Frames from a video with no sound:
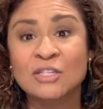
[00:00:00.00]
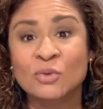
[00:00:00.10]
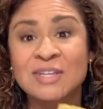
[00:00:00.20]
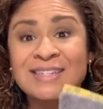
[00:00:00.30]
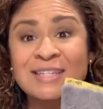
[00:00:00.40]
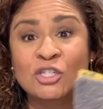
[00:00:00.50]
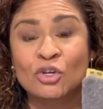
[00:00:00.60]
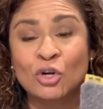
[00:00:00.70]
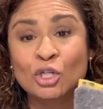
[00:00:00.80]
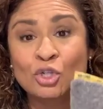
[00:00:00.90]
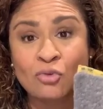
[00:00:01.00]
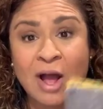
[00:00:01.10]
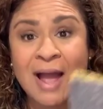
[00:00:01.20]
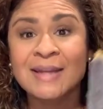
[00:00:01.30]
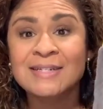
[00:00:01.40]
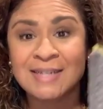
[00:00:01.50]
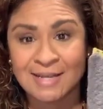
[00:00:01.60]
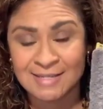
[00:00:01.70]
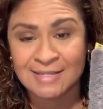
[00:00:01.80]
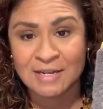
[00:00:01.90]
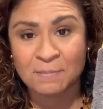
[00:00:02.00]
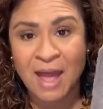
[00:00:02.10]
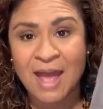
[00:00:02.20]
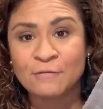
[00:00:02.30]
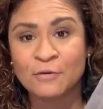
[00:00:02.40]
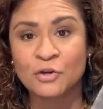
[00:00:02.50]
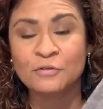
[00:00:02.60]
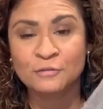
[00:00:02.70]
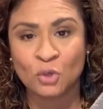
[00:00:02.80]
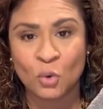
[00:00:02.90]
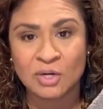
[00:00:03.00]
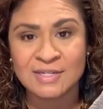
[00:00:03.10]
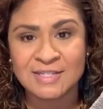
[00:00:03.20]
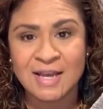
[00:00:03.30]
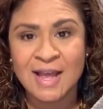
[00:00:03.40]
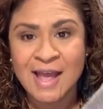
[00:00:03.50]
so this is your dry dusting pad for your floors.